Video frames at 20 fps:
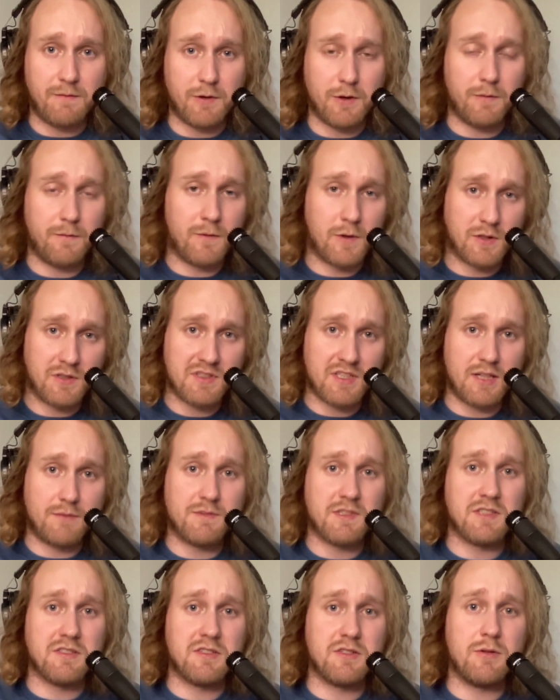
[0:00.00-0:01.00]
for the first time
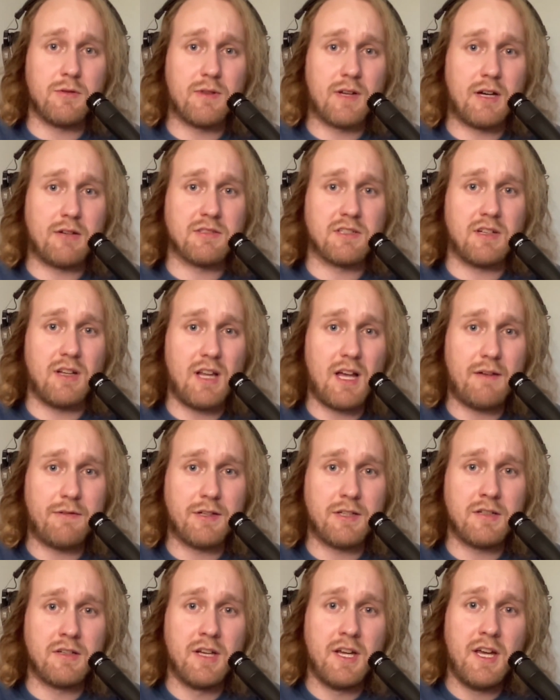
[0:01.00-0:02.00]
since
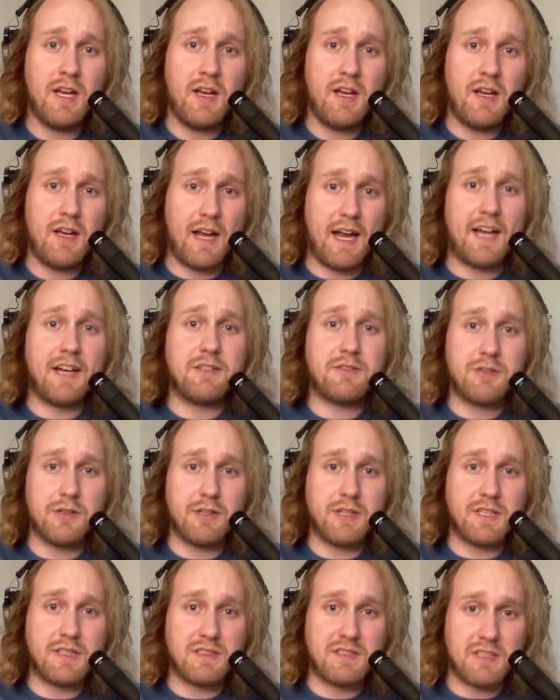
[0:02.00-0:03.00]
2011, and
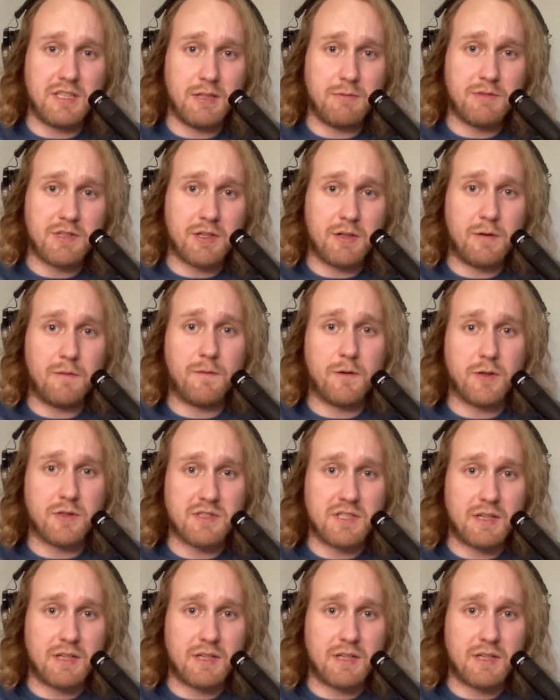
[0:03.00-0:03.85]
took his team to their first